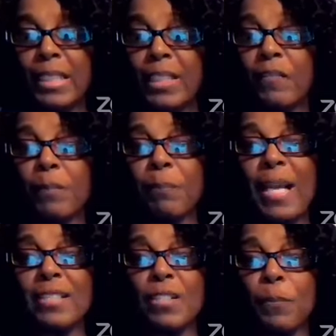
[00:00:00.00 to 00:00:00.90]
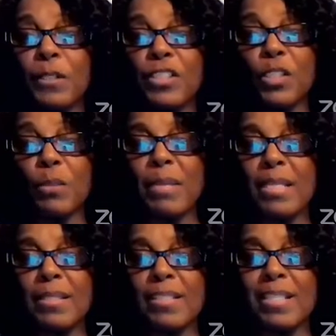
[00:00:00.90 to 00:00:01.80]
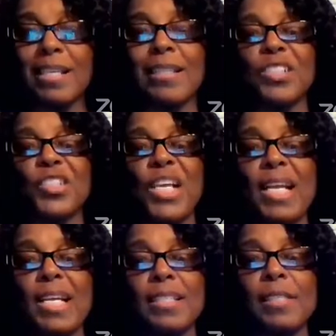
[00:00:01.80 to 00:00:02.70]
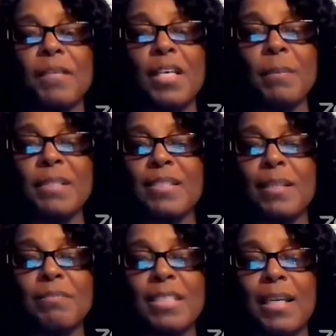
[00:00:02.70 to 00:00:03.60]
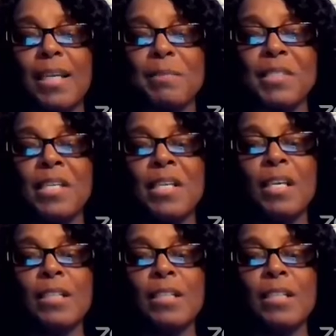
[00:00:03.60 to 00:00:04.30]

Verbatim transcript: And even Pastor preached a message saying the giants keep coming. Sometimes